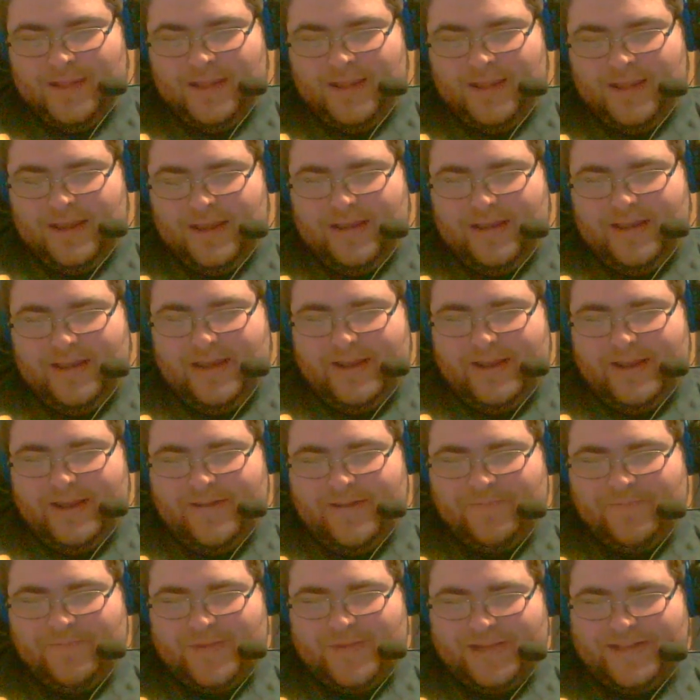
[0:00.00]
Yeah,
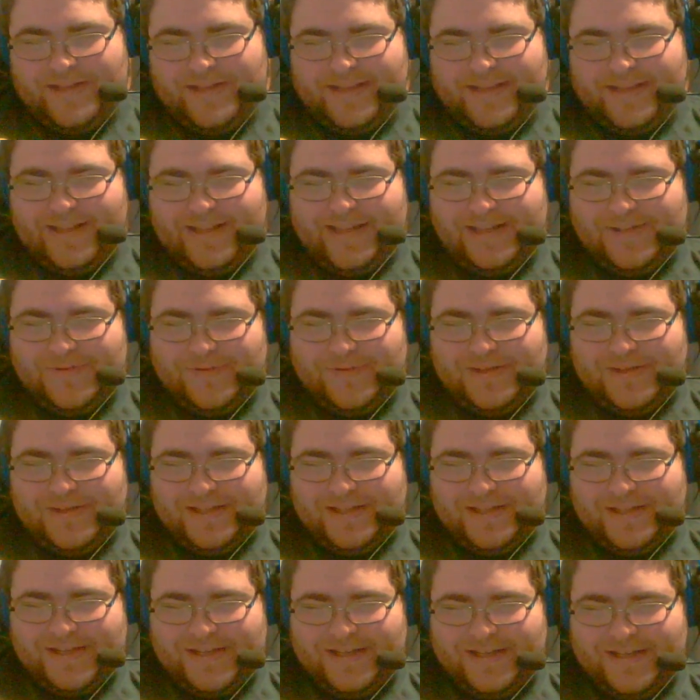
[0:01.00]
this one's
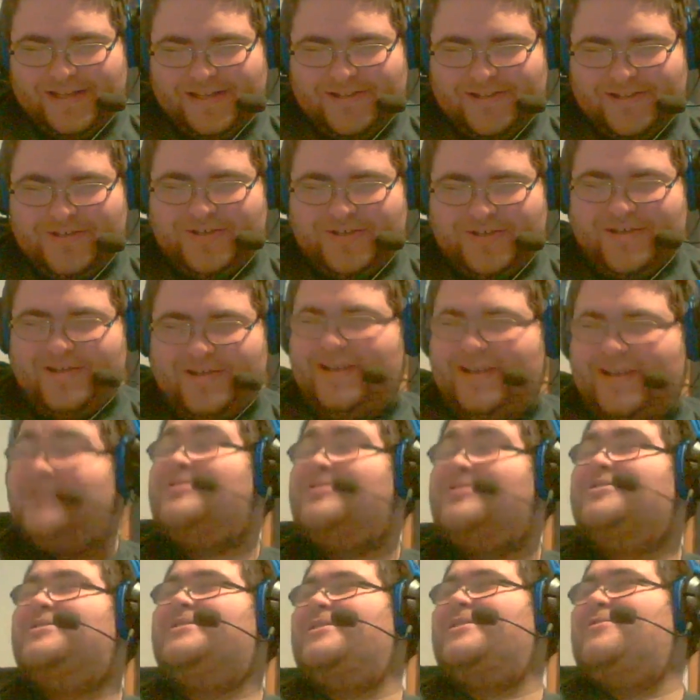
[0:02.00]
an
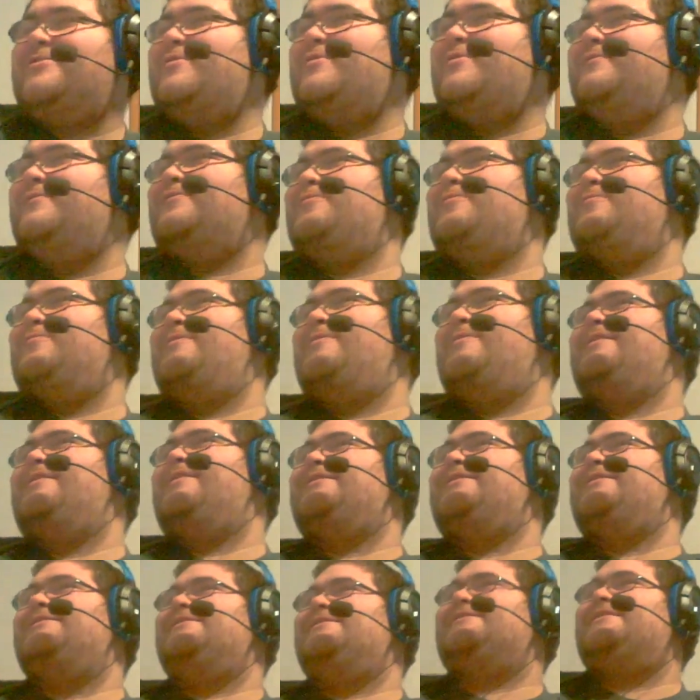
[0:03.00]
interesting one for me
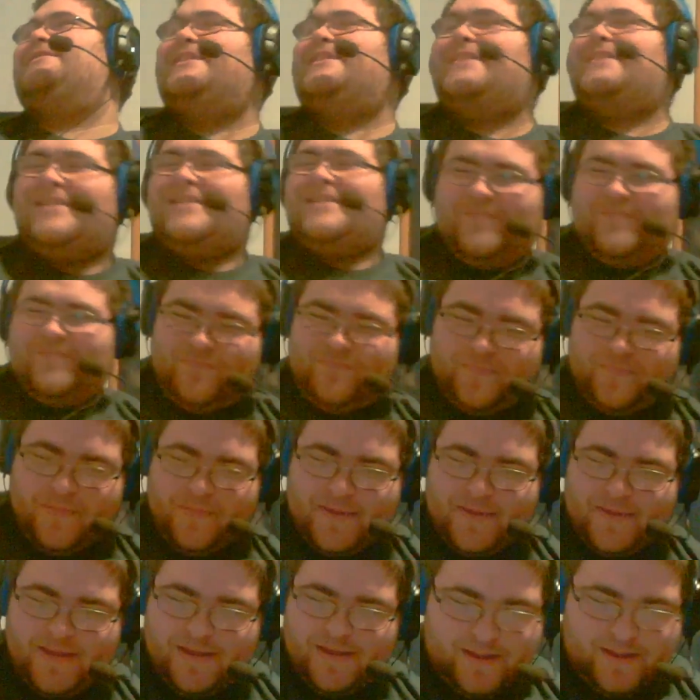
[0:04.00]
because,
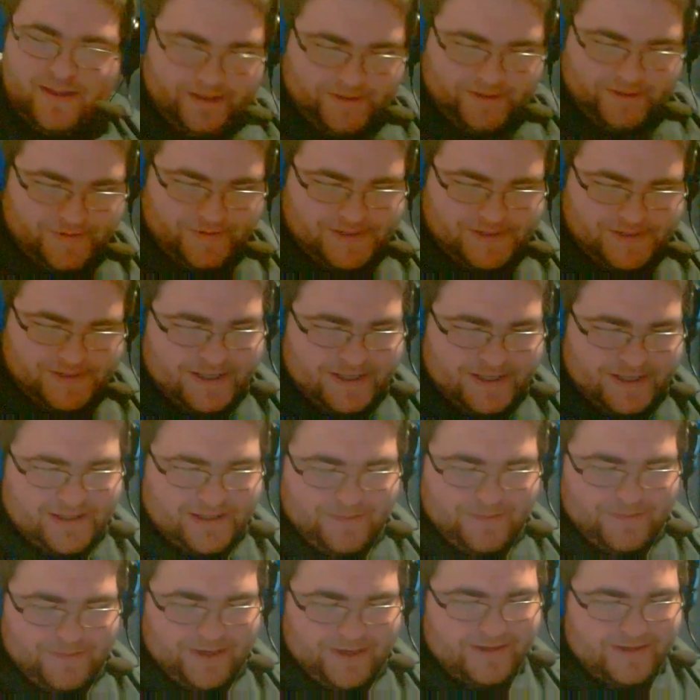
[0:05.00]
like you said, I
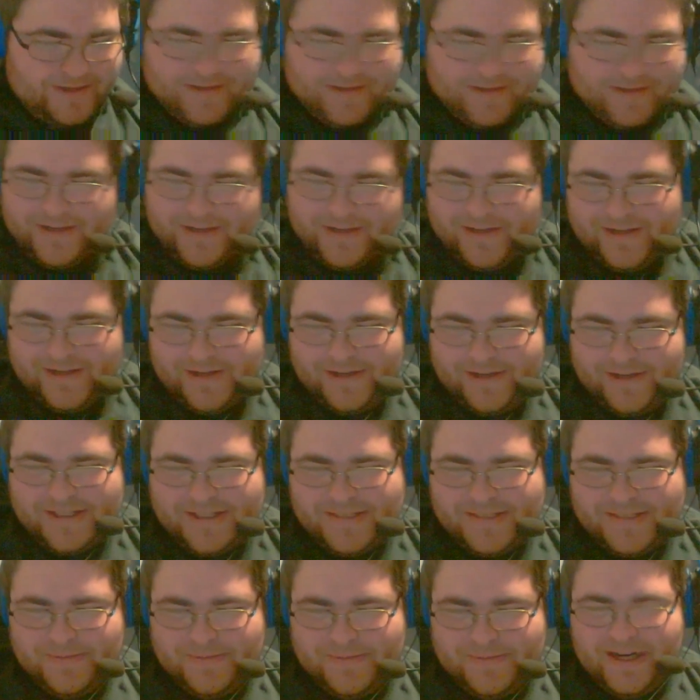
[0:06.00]
mean,
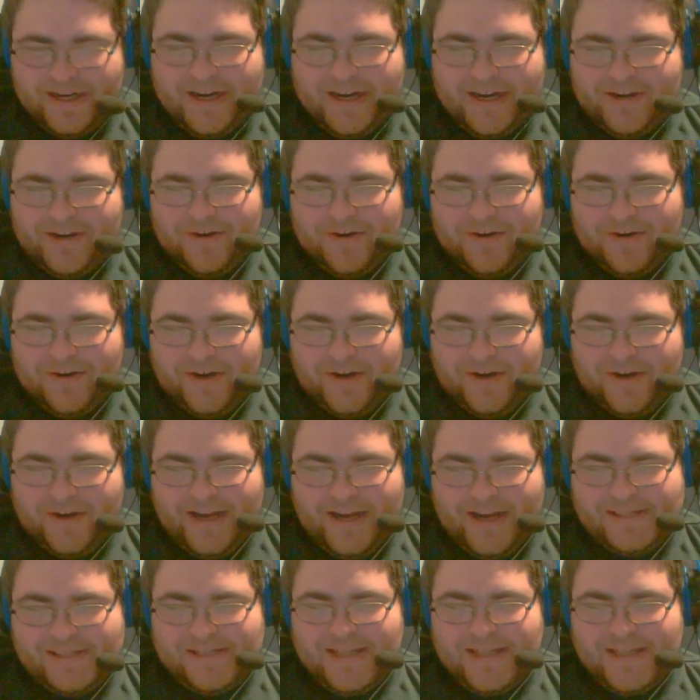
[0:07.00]
Undisputed Era already
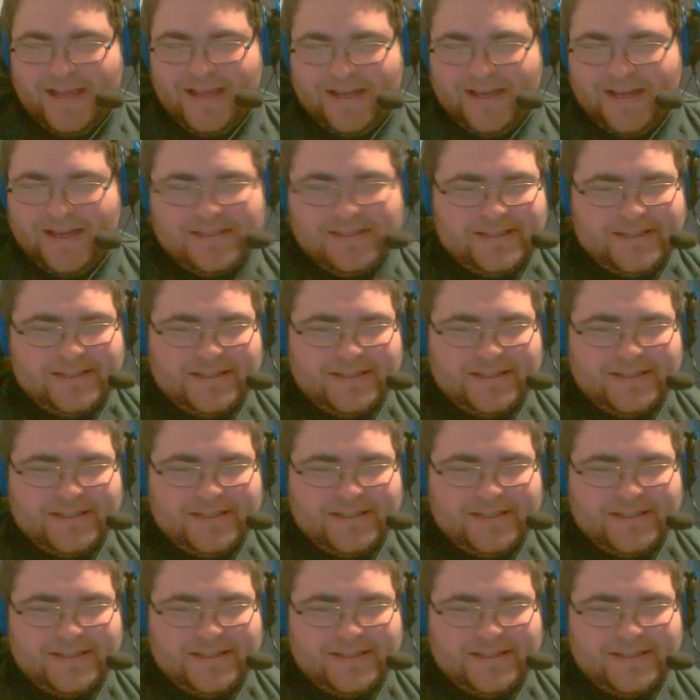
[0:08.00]
has that